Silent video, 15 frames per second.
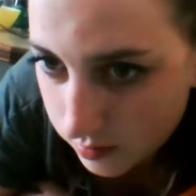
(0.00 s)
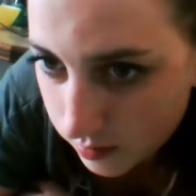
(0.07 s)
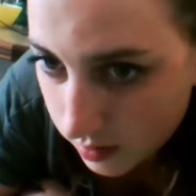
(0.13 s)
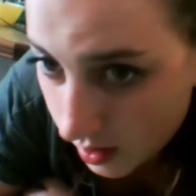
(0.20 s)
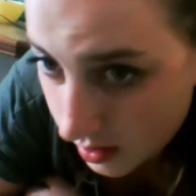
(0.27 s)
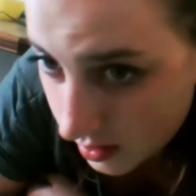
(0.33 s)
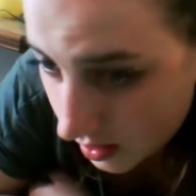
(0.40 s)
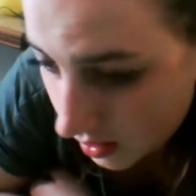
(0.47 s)
while
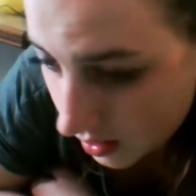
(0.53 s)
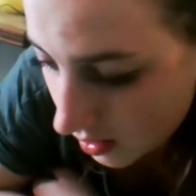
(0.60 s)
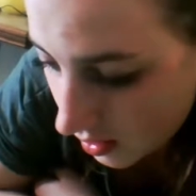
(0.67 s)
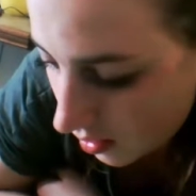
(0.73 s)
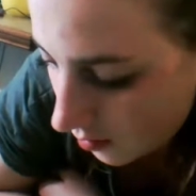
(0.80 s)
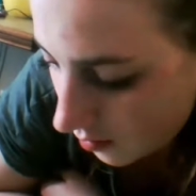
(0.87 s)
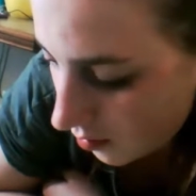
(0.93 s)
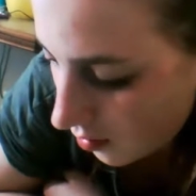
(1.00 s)
not taking
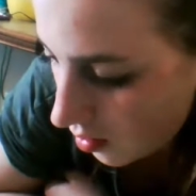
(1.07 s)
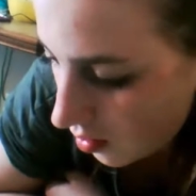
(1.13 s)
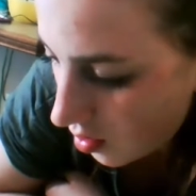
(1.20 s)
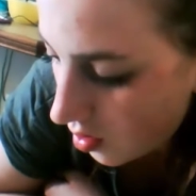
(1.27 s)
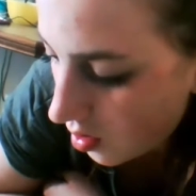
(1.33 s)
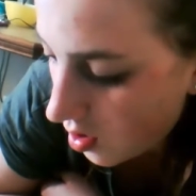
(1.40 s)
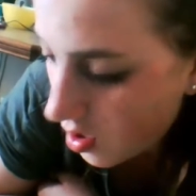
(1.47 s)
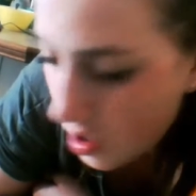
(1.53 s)
Acropol
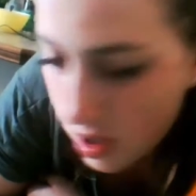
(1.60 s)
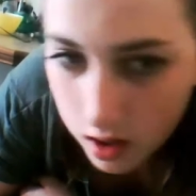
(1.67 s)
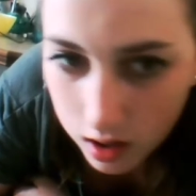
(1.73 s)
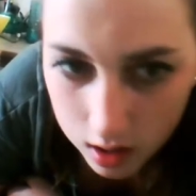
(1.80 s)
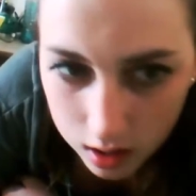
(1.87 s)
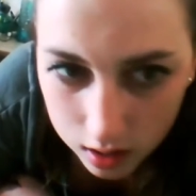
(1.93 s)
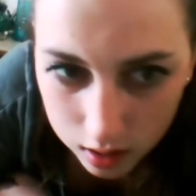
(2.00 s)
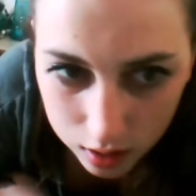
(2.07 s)
oral?
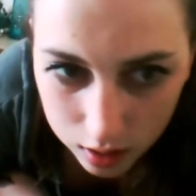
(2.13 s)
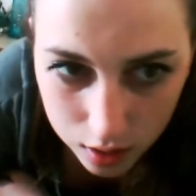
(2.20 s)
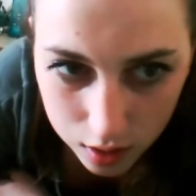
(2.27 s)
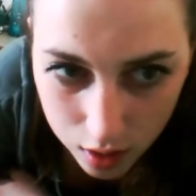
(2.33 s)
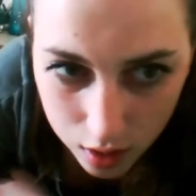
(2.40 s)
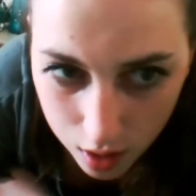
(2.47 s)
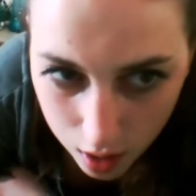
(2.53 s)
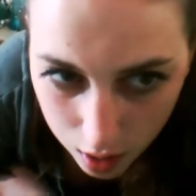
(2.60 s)

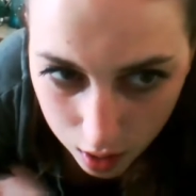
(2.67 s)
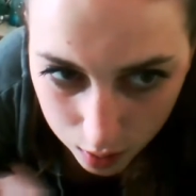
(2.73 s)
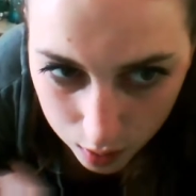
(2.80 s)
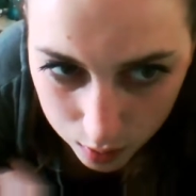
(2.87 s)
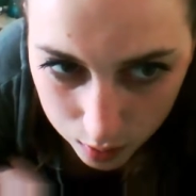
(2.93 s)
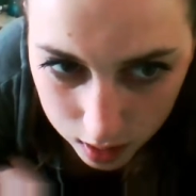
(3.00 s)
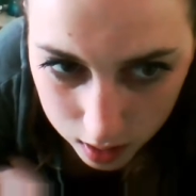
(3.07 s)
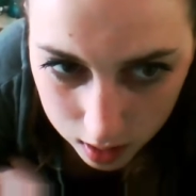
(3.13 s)

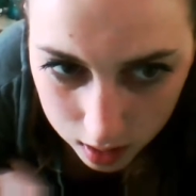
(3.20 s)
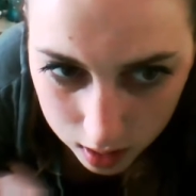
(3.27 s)
No,